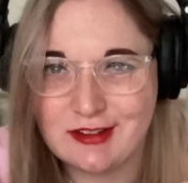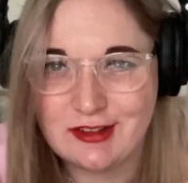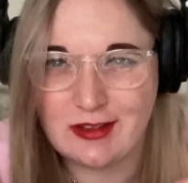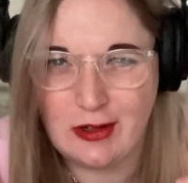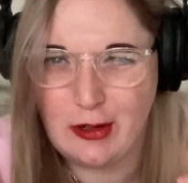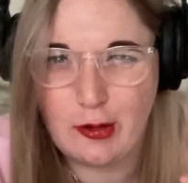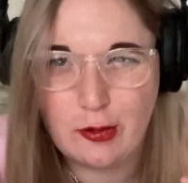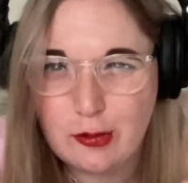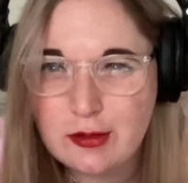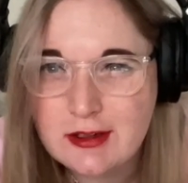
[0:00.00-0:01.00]

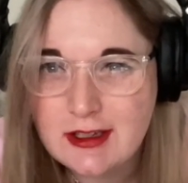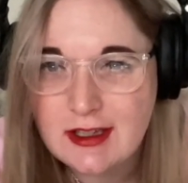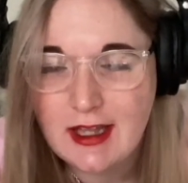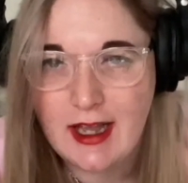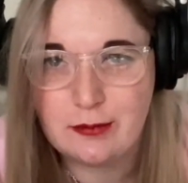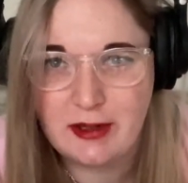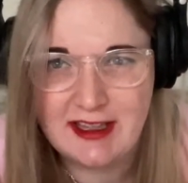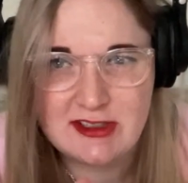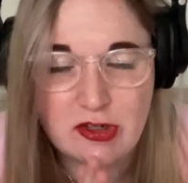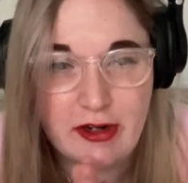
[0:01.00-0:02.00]
slow. I'm really
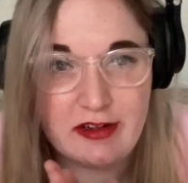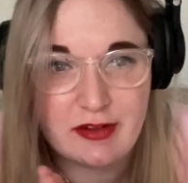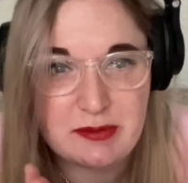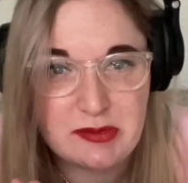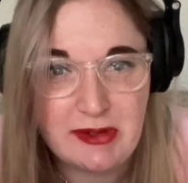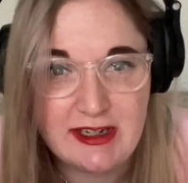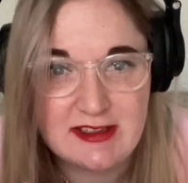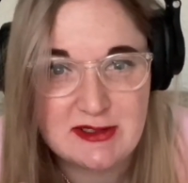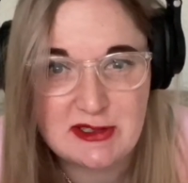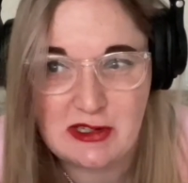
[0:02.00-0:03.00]
sorry if I'm speaking
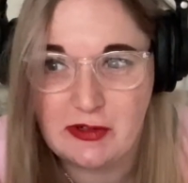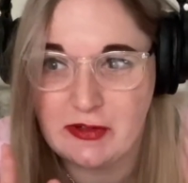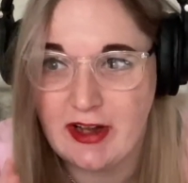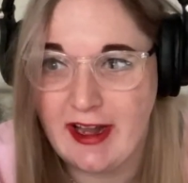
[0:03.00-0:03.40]
slow.